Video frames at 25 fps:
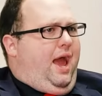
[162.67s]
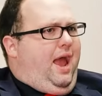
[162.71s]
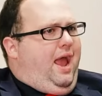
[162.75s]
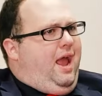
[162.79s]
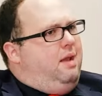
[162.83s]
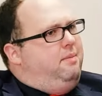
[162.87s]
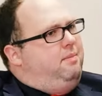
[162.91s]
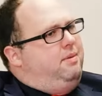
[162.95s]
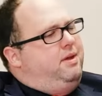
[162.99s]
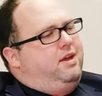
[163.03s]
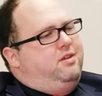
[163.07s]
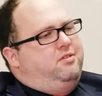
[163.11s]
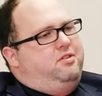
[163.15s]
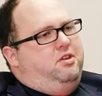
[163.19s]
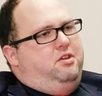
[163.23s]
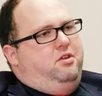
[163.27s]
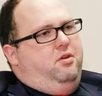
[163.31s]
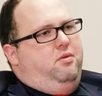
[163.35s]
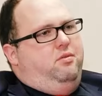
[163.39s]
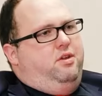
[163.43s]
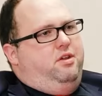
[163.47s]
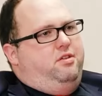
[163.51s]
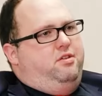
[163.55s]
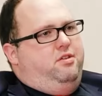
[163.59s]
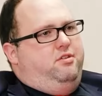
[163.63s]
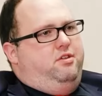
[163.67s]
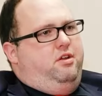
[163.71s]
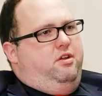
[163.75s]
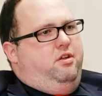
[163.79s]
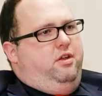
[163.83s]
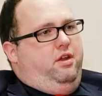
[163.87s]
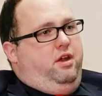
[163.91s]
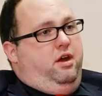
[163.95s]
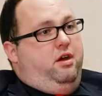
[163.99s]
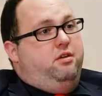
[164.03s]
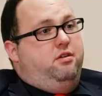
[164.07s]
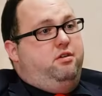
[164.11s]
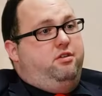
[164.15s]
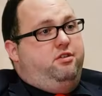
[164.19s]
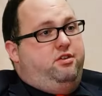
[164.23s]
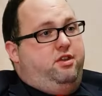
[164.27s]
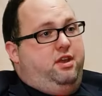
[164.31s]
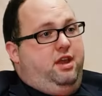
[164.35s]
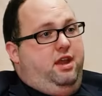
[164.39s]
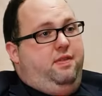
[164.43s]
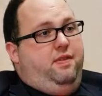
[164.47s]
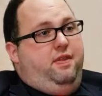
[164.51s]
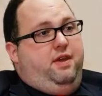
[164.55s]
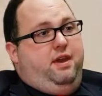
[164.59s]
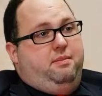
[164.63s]
and because they don't necessarily
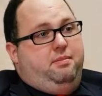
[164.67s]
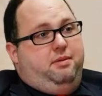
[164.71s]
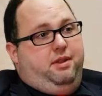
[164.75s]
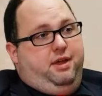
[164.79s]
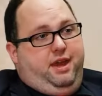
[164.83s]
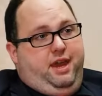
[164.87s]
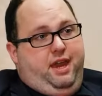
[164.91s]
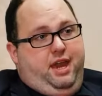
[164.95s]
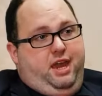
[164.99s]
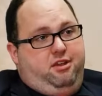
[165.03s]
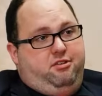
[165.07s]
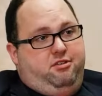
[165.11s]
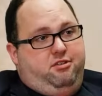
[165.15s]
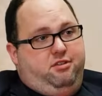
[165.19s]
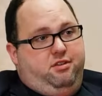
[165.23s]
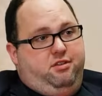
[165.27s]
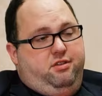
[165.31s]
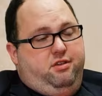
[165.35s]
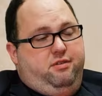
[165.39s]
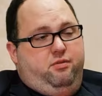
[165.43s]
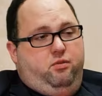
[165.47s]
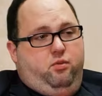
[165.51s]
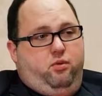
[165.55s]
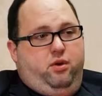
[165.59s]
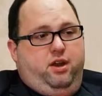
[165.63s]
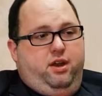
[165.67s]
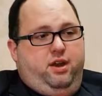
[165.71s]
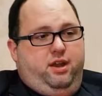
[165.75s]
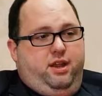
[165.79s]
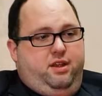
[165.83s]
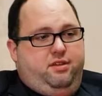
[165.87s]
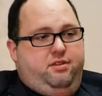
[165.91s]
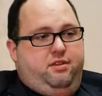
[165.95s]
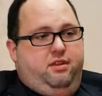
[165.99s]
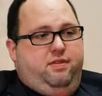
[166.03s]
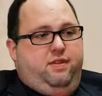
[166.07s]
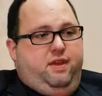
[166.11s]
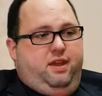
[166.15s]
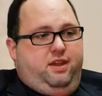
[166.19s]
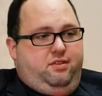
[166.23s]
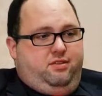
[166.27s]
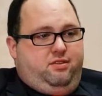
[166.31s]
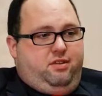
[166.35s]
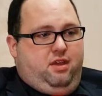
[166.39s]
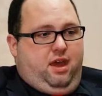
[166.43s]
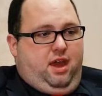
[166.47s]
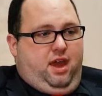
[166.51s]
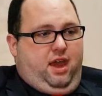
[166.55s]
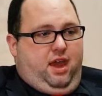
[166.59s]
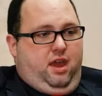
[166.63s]
understand the implications of what it is that they
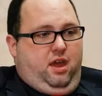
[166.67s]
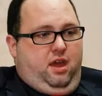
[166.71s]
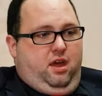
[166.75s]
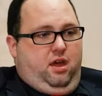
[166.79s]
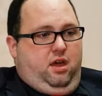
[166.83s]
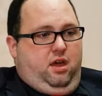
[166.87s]
say.